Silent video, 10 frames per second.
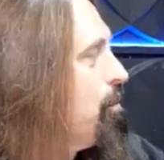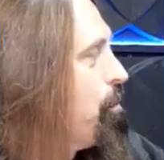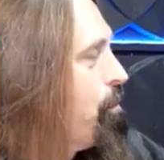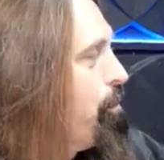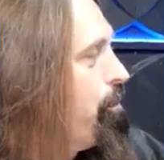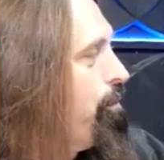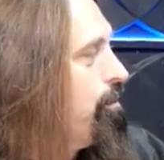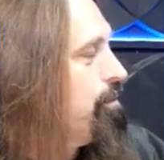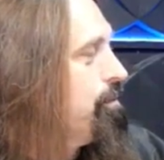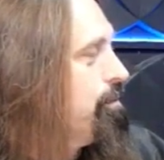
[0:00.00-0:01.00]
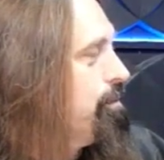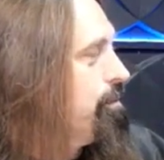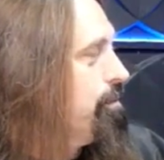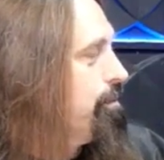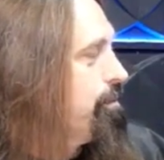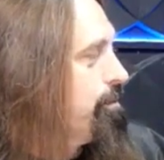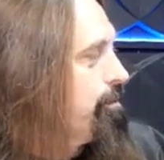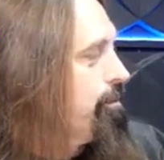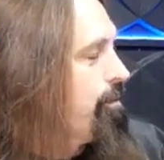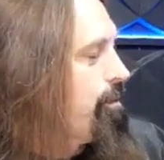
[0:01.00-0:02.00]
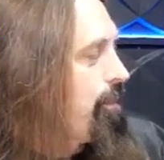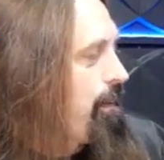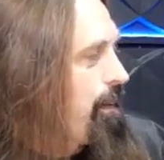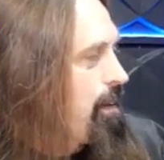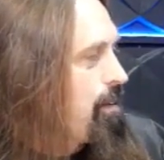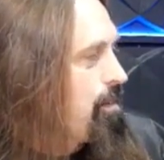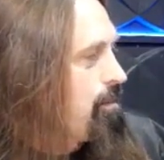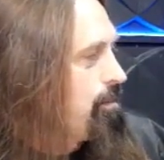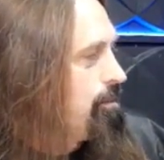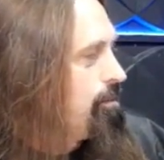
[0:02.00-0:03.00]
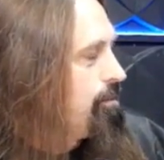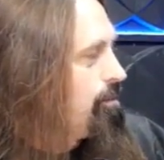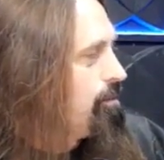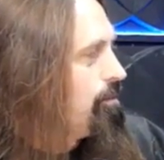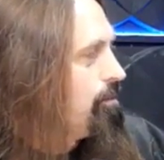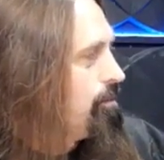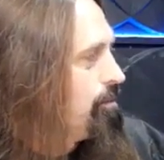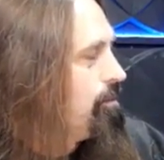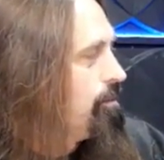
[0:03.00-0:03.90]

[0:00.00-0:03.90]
[no speech]